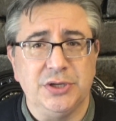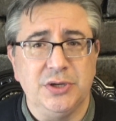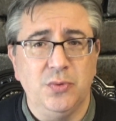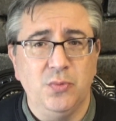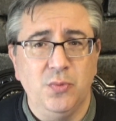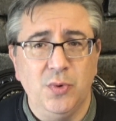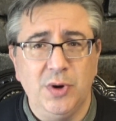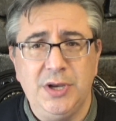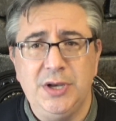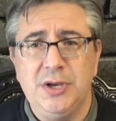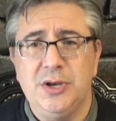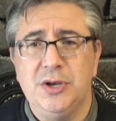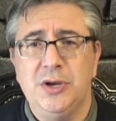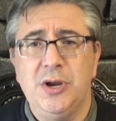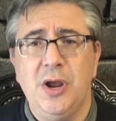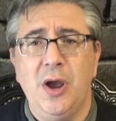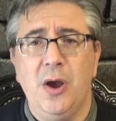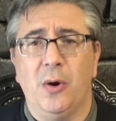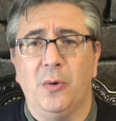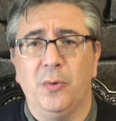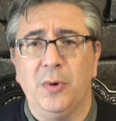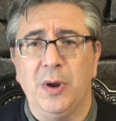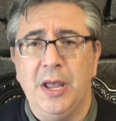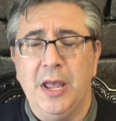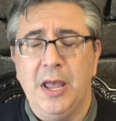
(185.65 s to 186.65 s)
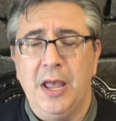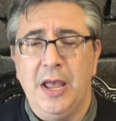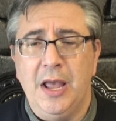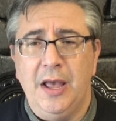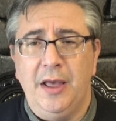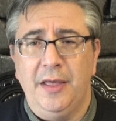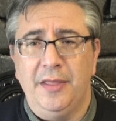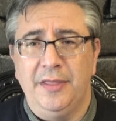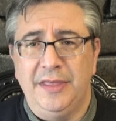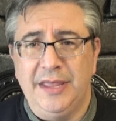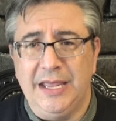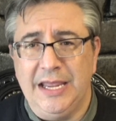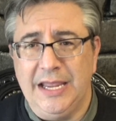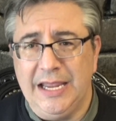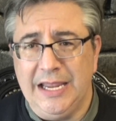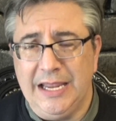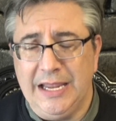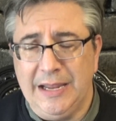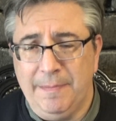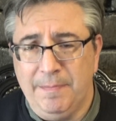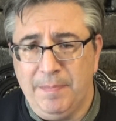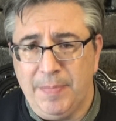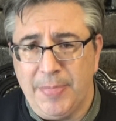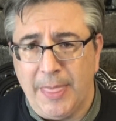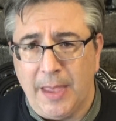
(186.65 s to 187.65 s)
You wouldn't know
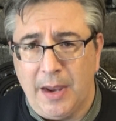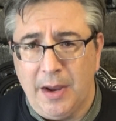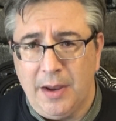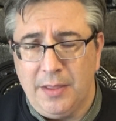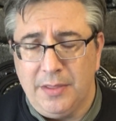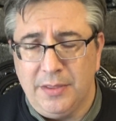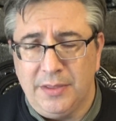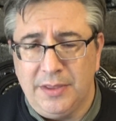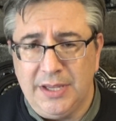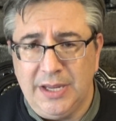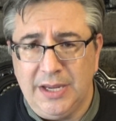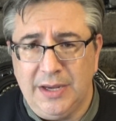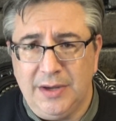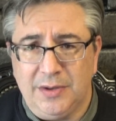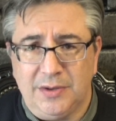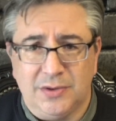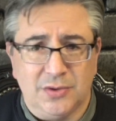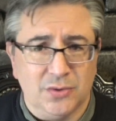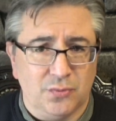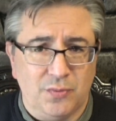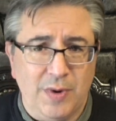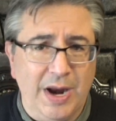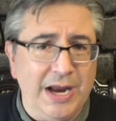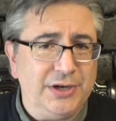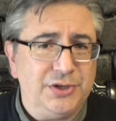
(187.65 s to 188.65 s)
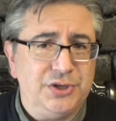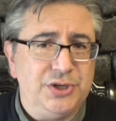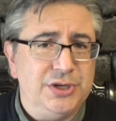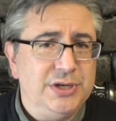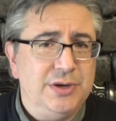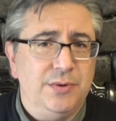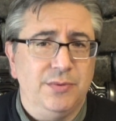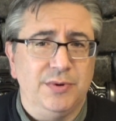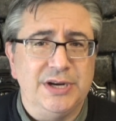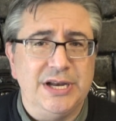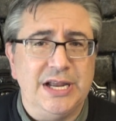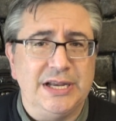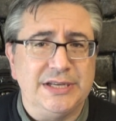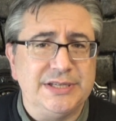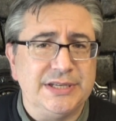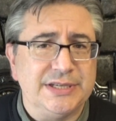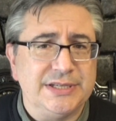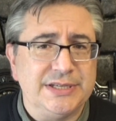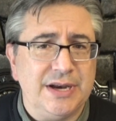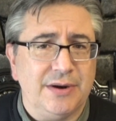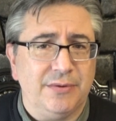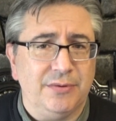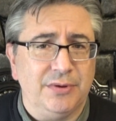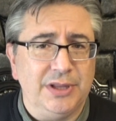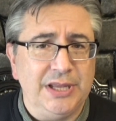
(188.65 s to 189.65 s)
the direction you were
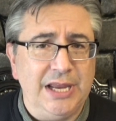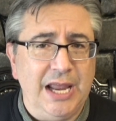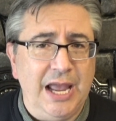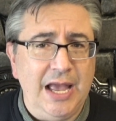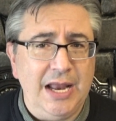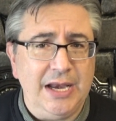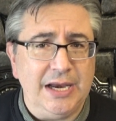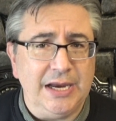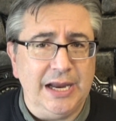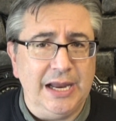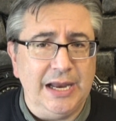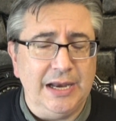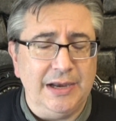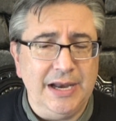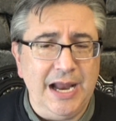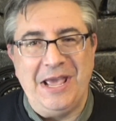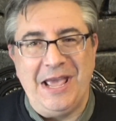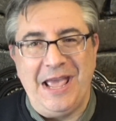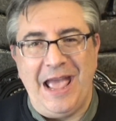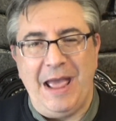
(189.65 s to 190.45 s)
necessarily heading in.